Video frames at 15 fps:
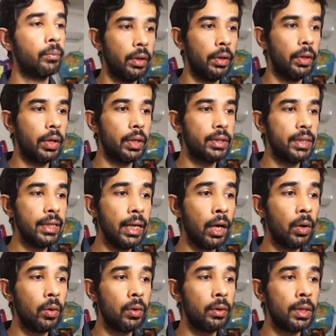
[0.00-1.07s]
You can see
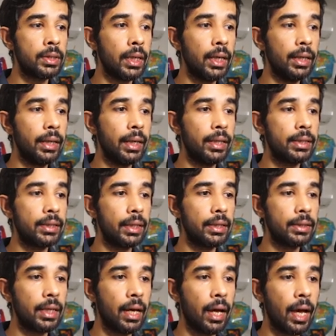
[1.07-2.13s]
now the Singleton
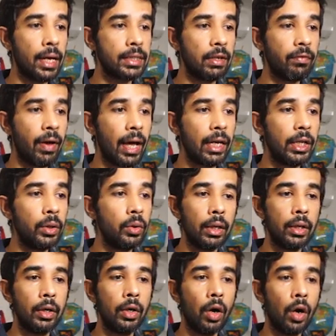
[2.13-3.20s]
instance has a value
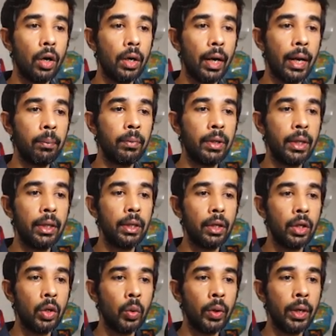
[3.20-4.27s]
non-empty
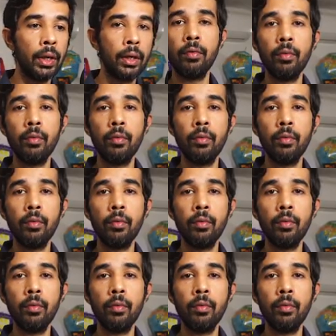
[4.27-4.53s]
GUID.